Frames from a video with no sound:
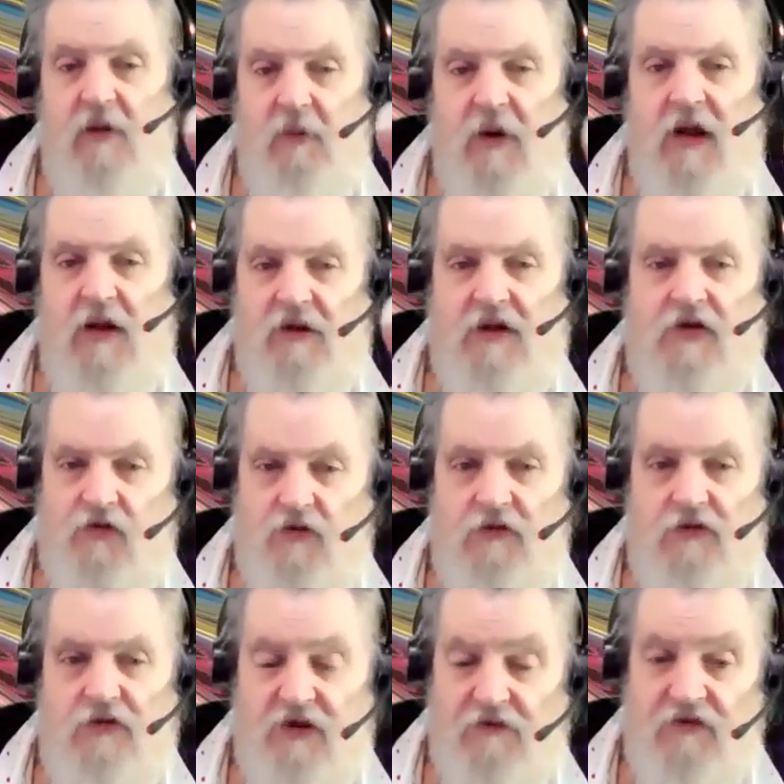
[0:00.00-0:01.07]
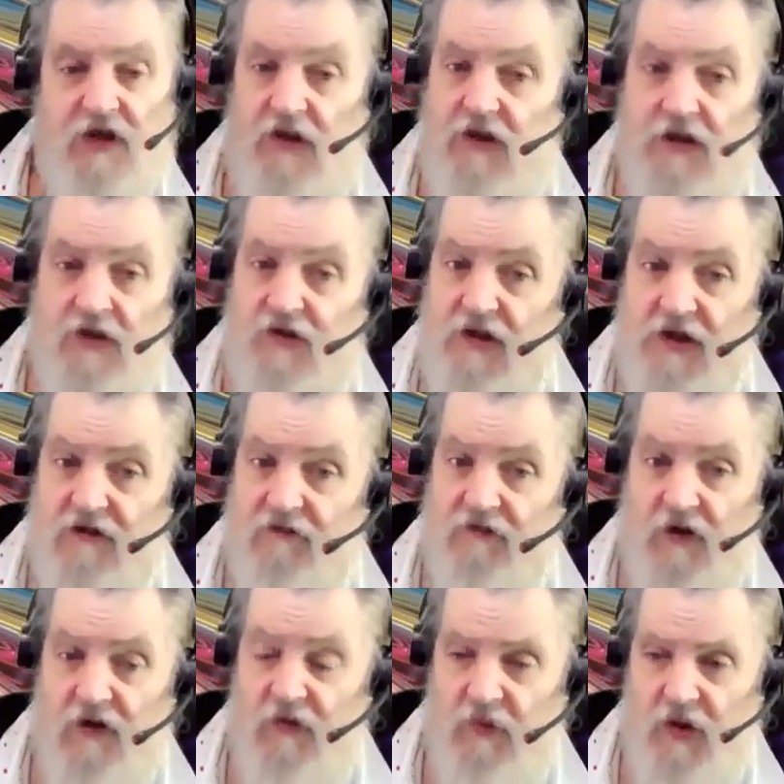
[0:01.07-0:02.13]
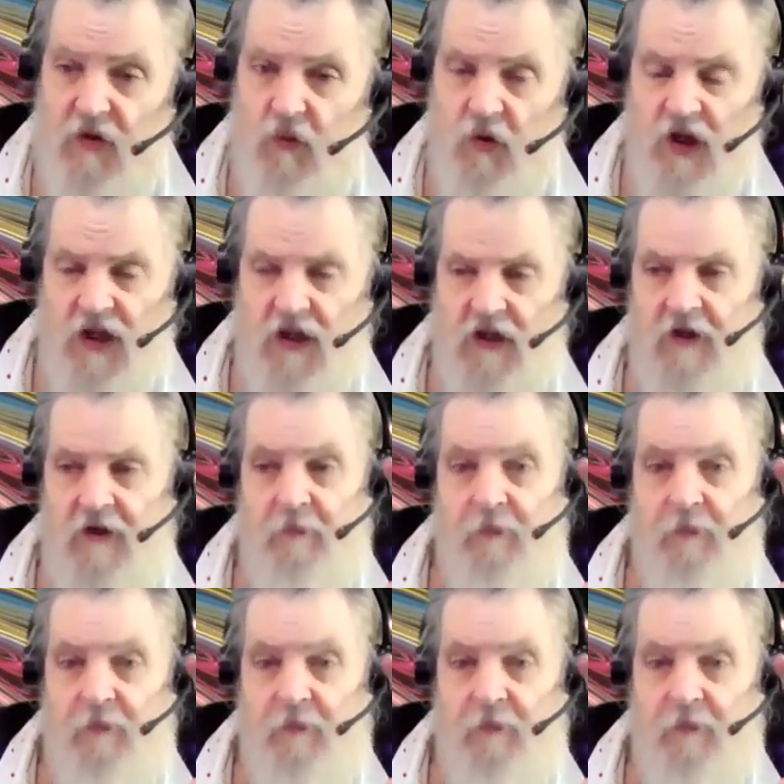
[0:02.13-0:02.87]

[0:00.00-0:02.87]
about these rules of sentience in a very big way.